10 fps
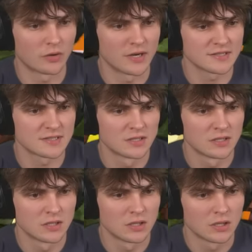eyes.
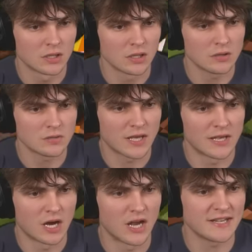Okay,
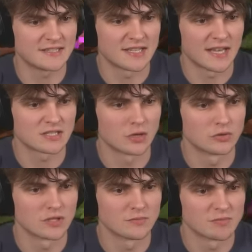I need to get
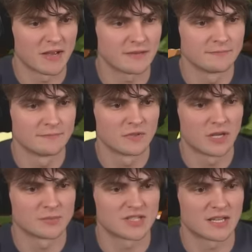totems, man.
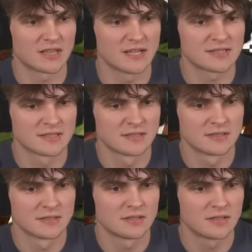I'm sick of this.
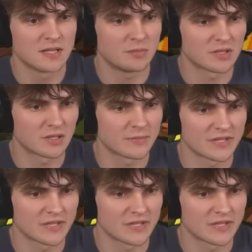He picked up that